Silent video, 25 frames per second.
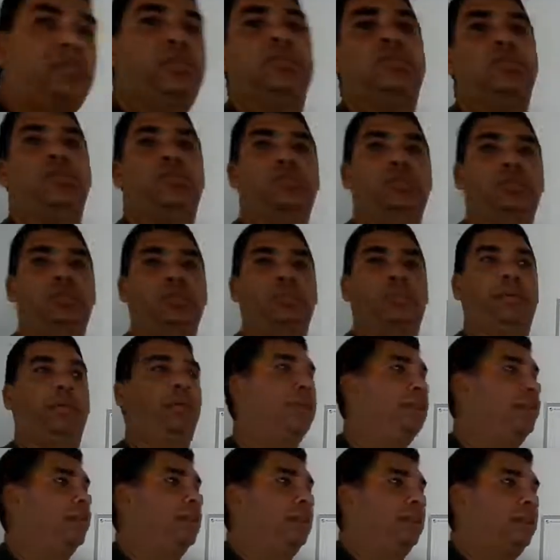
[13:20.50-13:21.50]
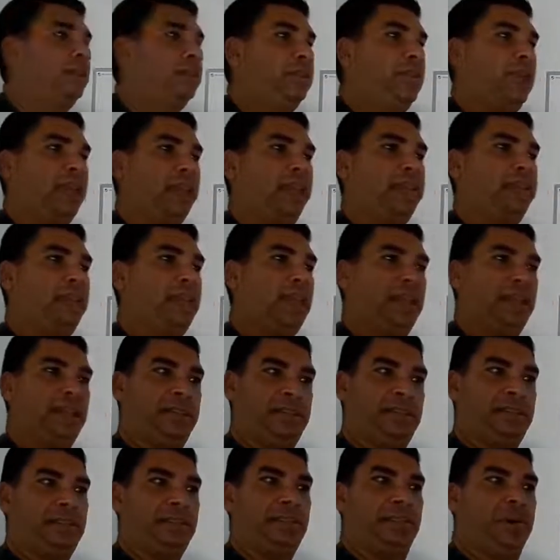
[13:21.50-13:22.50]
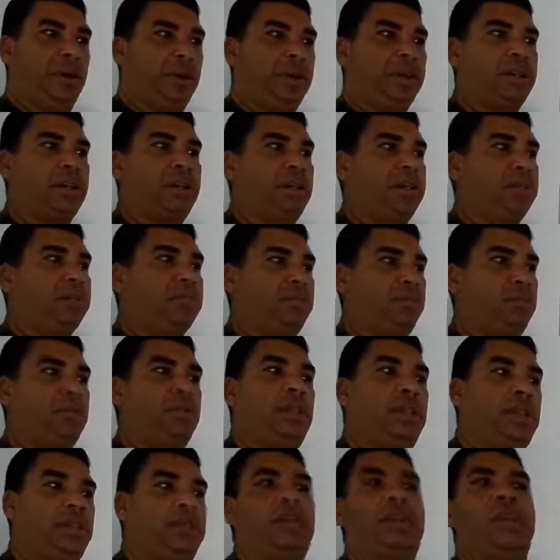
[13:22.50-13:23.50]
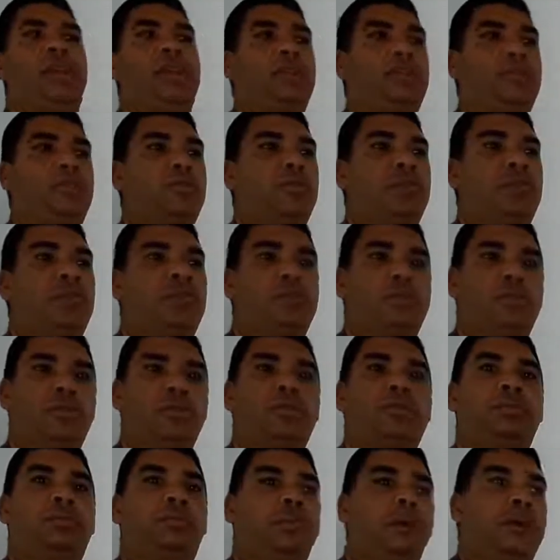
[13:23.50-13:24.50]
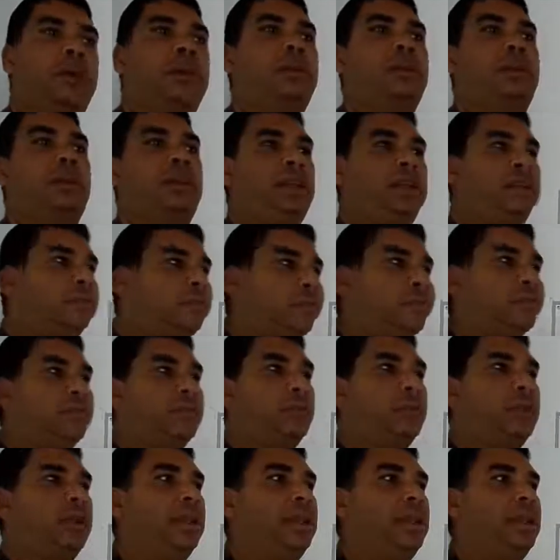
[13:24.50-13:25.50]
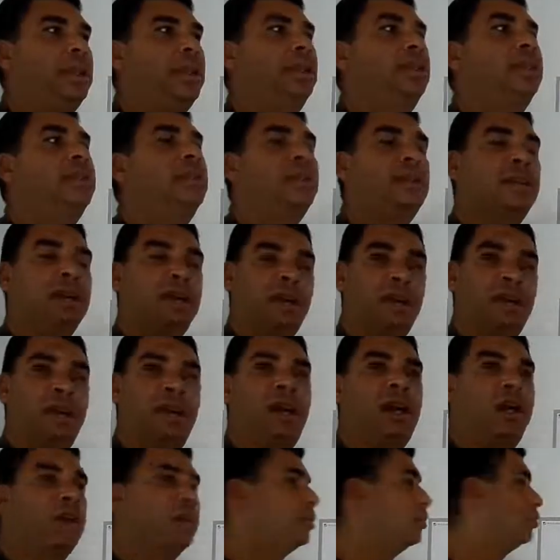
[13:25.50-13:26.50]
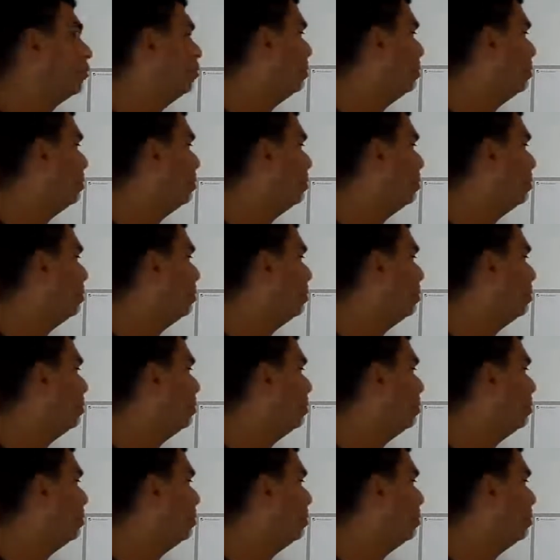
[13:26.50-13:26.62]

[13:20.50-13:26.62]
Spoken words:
you use your blog as marketing tool, and you're going to use marketing related articles,